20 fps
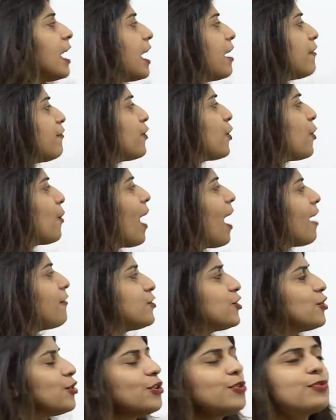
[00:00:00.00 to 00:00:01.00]
If you
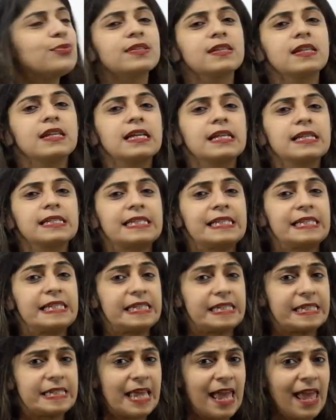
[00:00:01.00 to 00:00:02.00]
have to use in a
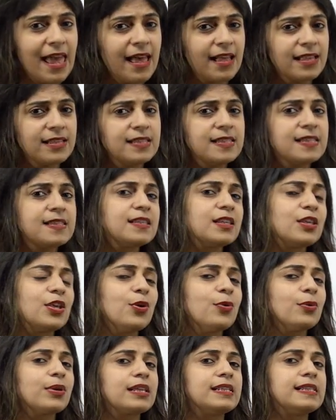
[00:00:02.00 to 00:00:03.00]
sentence,
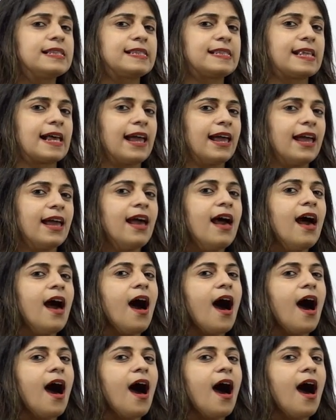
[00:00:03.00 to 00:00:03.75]
you can say,